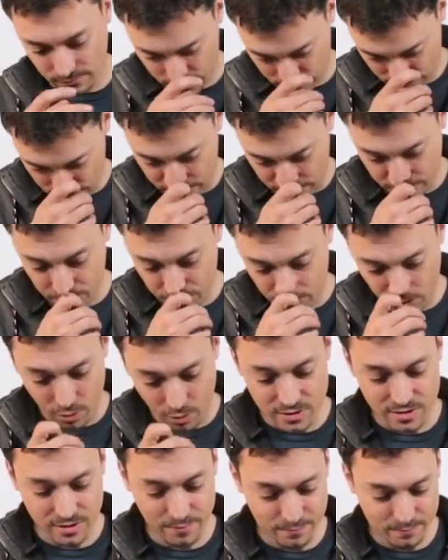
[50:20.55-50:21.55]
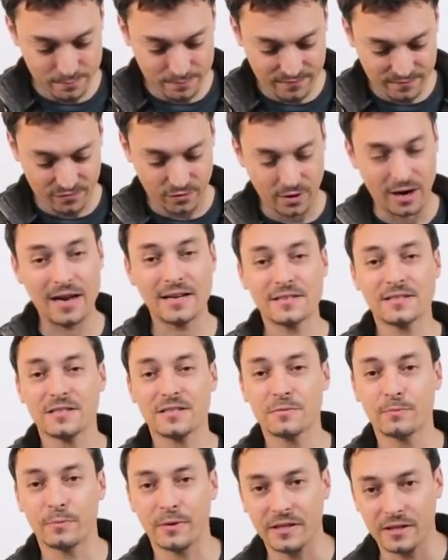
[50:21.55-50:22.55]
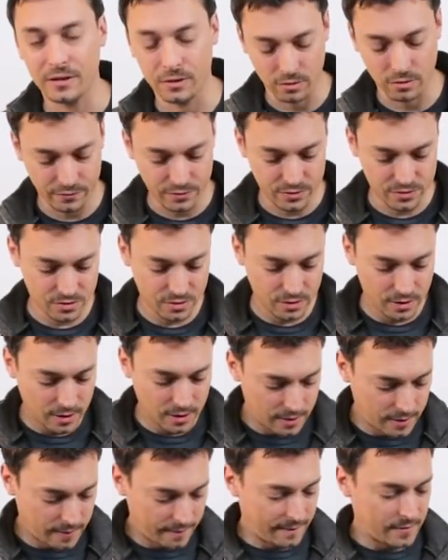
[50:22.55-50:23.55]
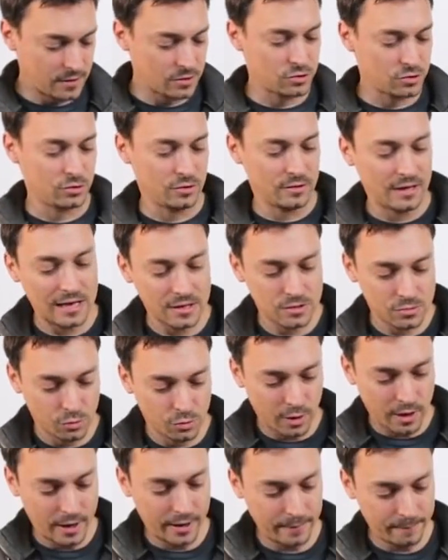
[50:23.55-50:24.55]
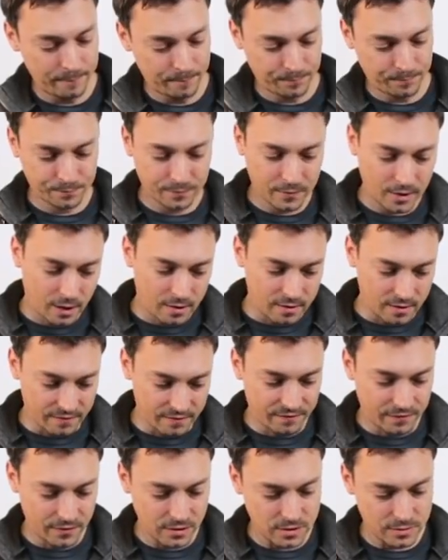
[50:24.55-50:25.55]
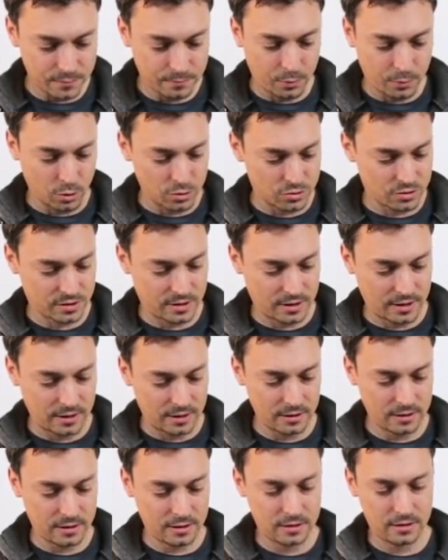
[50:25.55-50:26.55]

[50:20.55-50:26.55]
so you know, for us it's pretty obvious. So that's why the first postcard